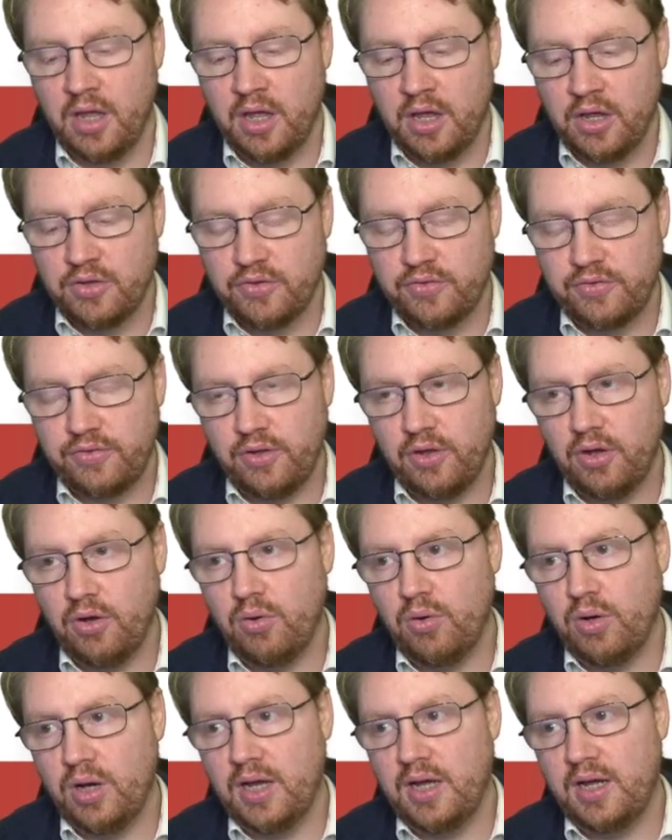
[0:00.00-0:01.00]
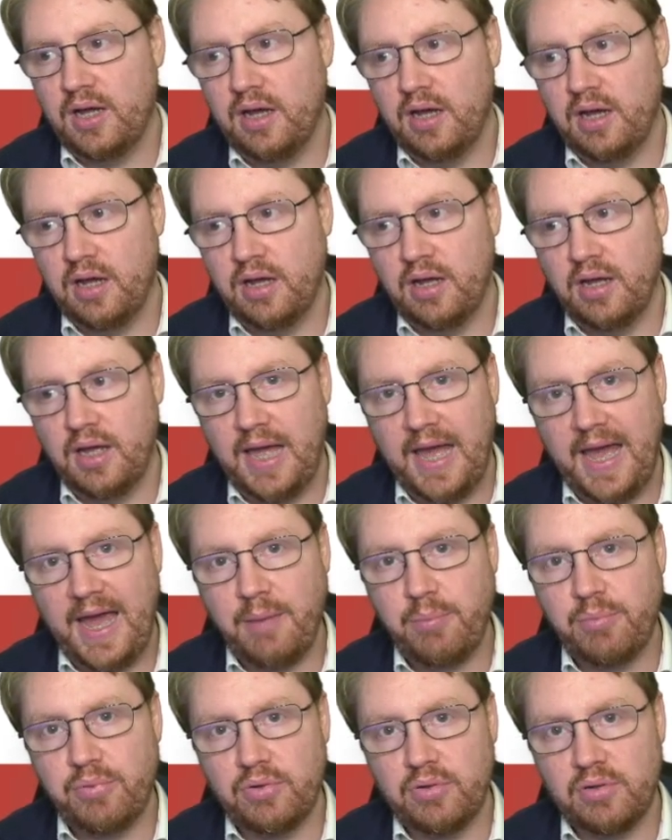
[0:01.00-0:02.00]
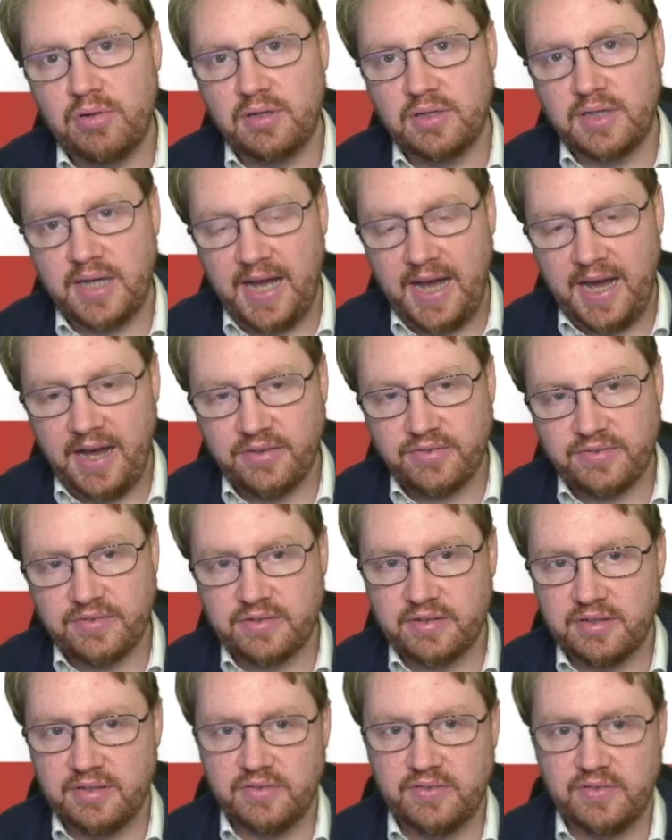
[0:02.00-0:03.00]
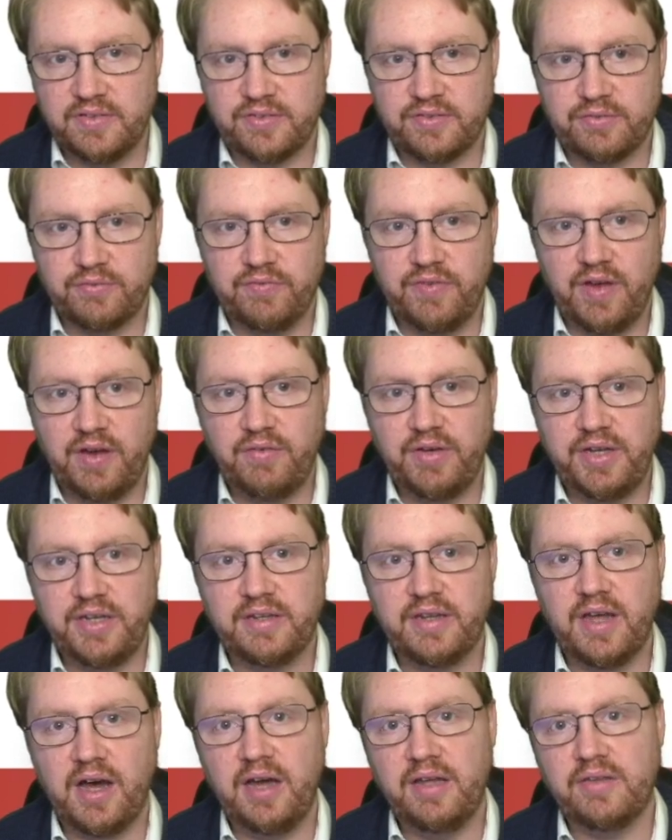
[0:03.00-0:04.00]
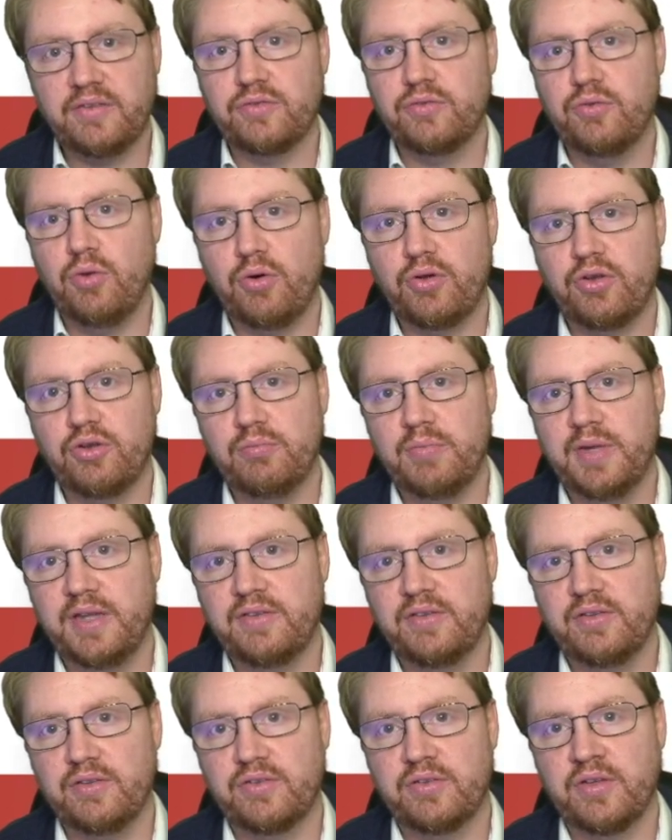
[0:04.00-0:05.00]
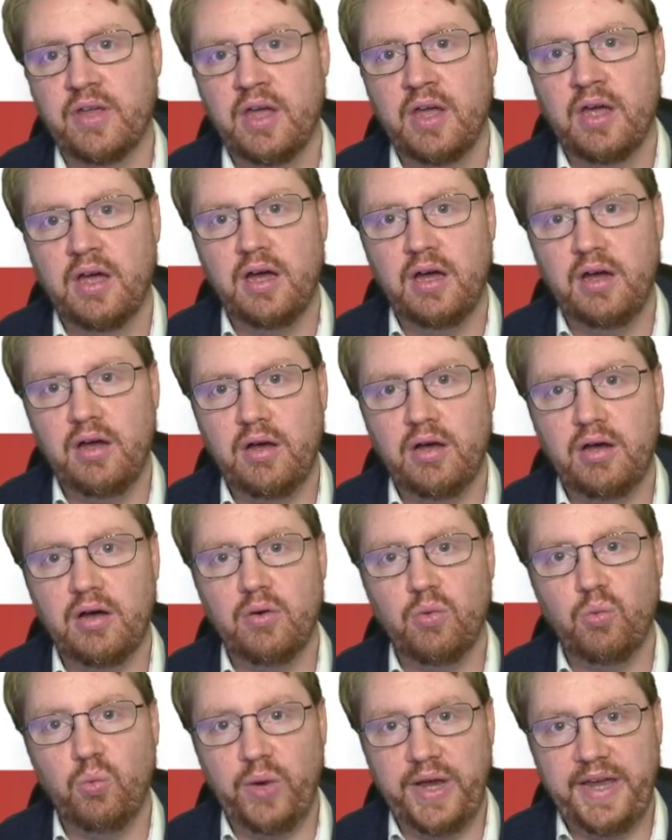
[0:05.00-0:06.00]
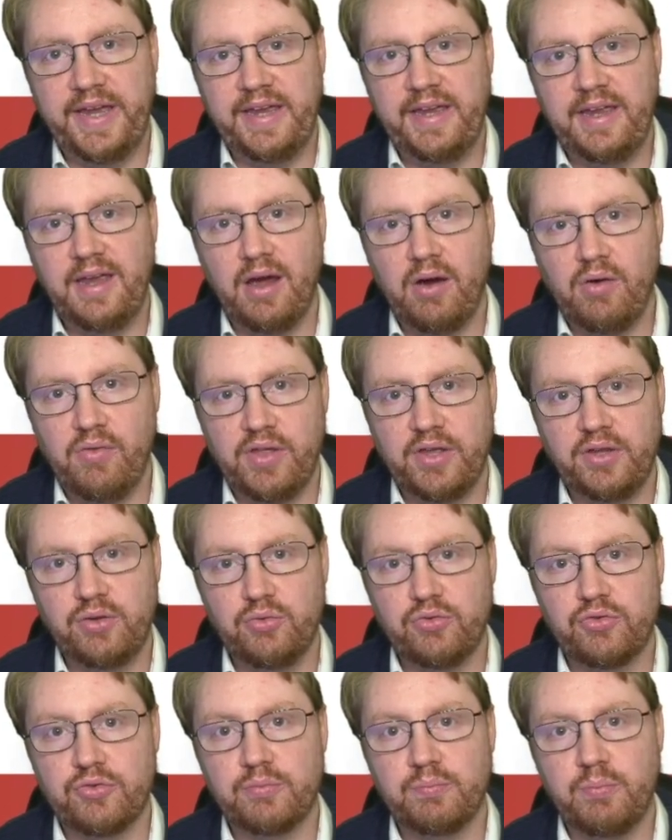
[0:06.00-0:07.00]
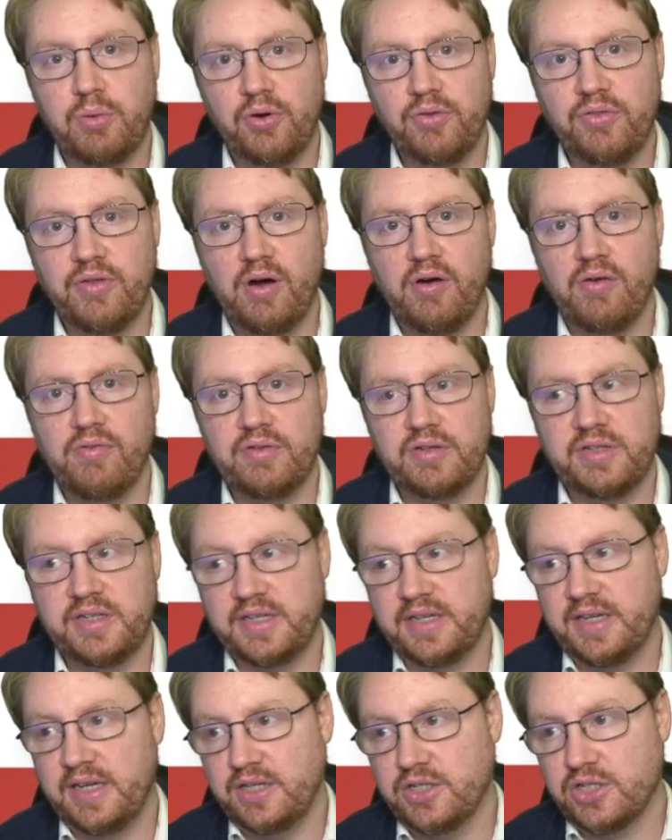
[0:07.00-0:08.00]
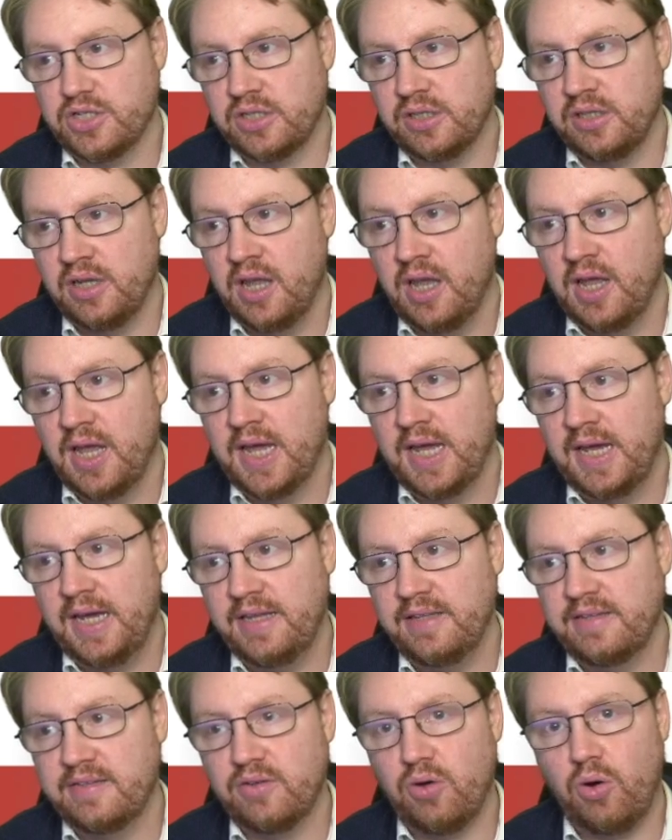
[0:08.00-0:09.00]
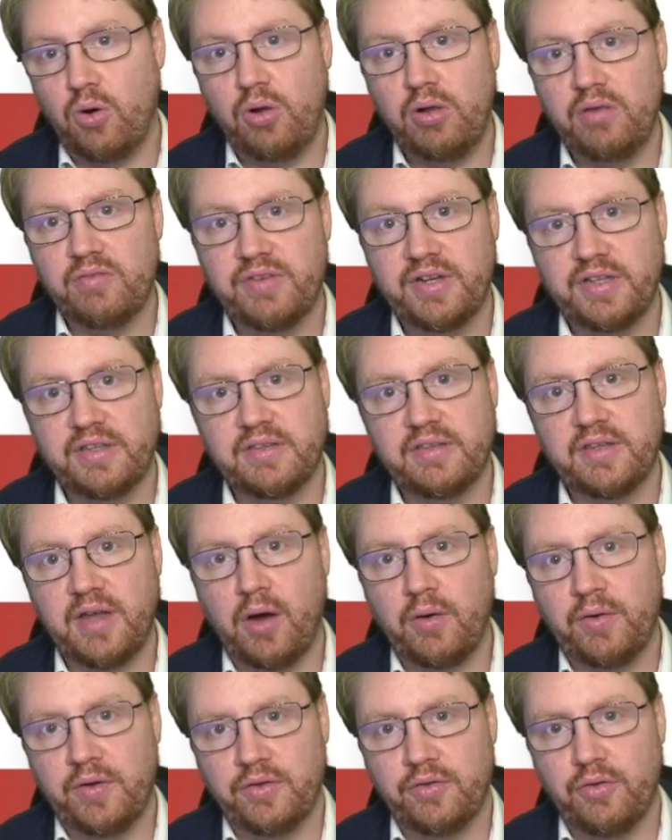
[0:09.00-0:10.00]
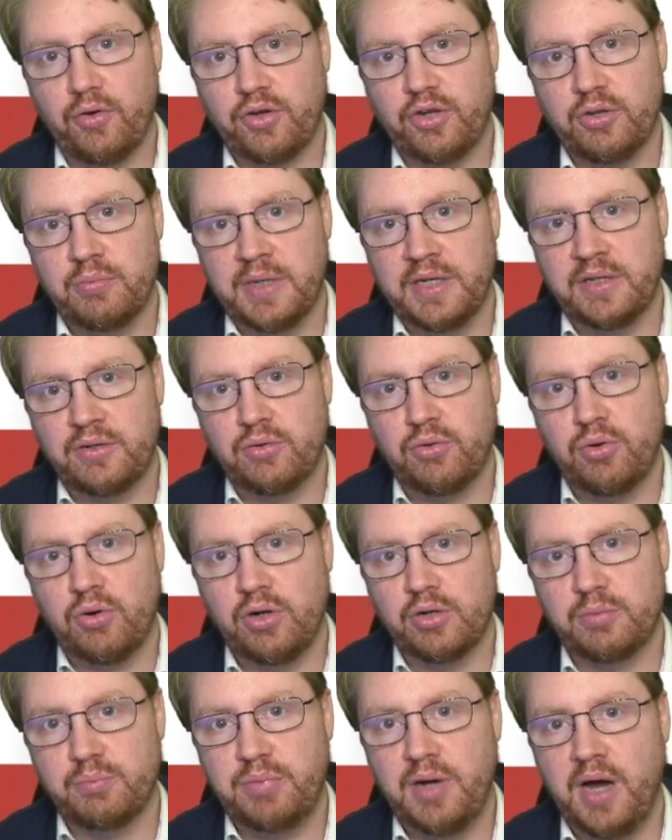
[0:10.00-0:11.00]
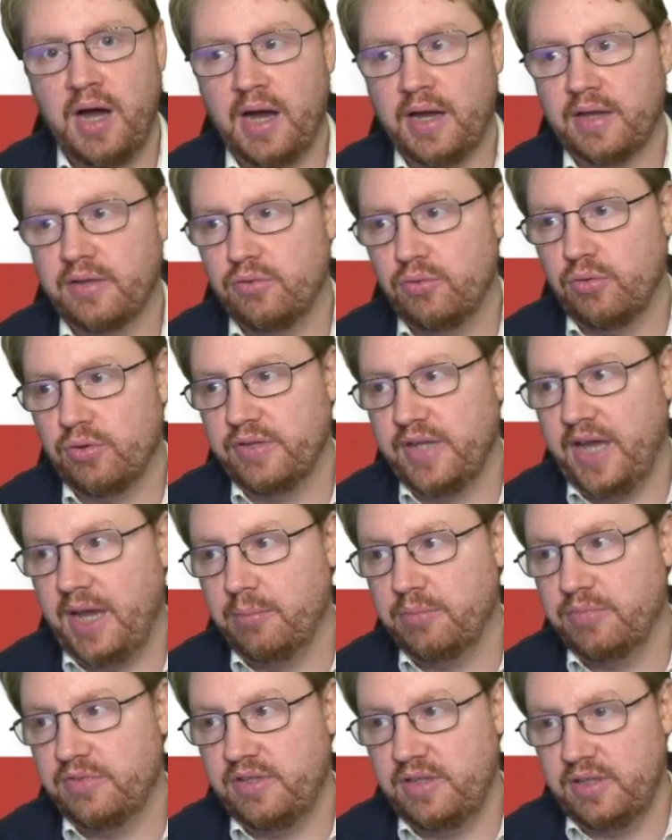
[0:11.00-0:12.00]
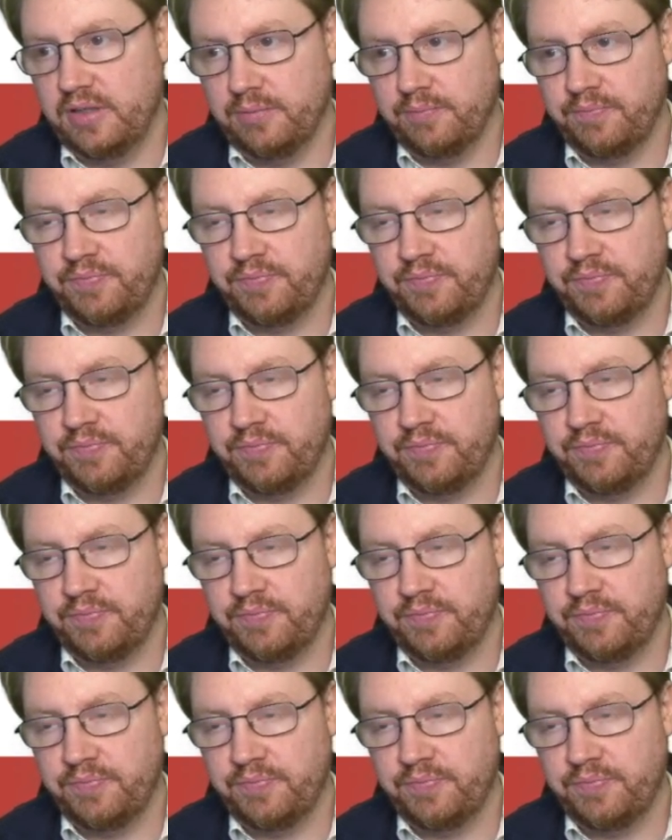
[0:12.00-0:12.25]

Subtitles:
So Apple has this very nice documented way how they use pointer authentication. It's all written down in a document called pack.md.